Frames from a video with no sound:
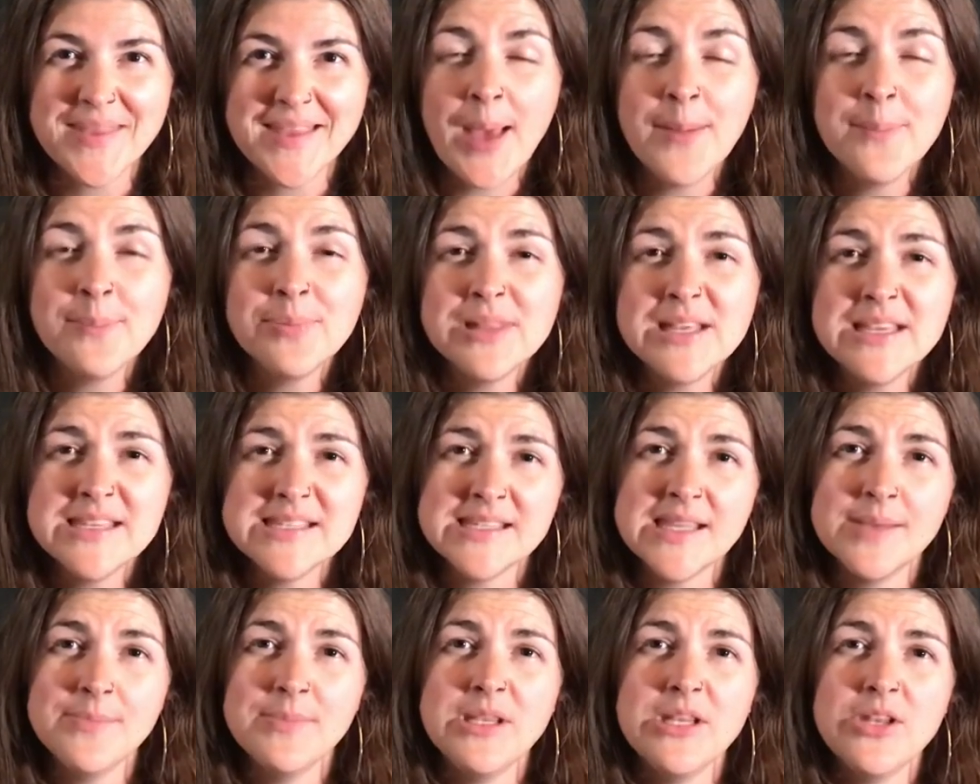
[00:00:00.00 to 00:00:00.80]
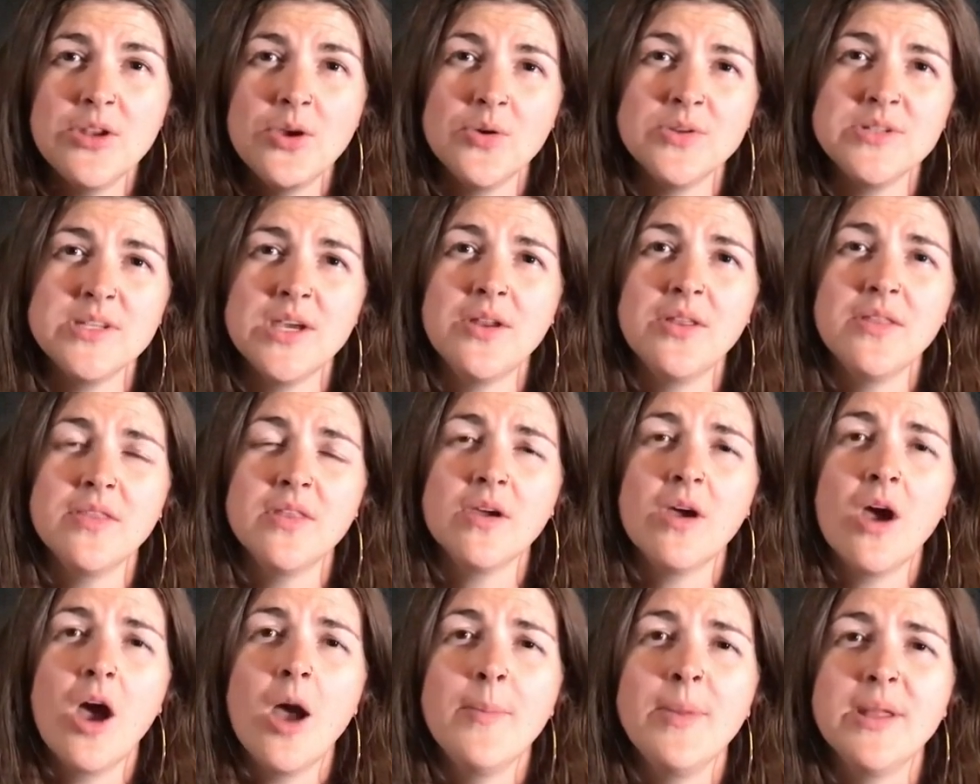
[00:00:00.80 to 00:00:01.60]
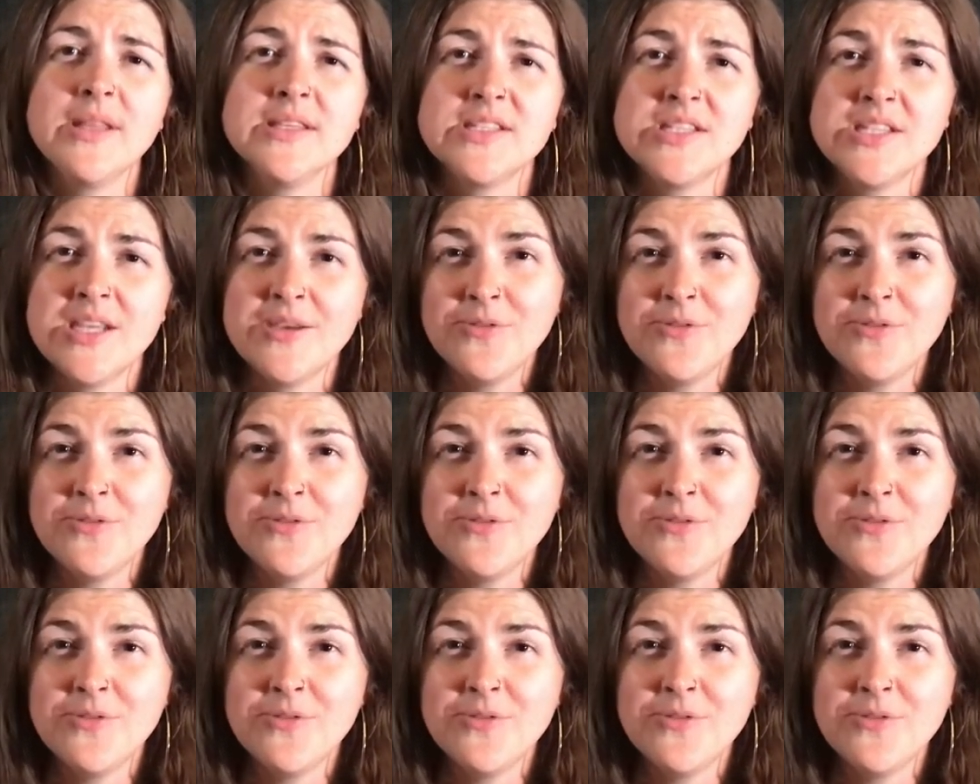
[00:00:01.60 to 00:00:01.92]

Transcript: And please let me know down in the comments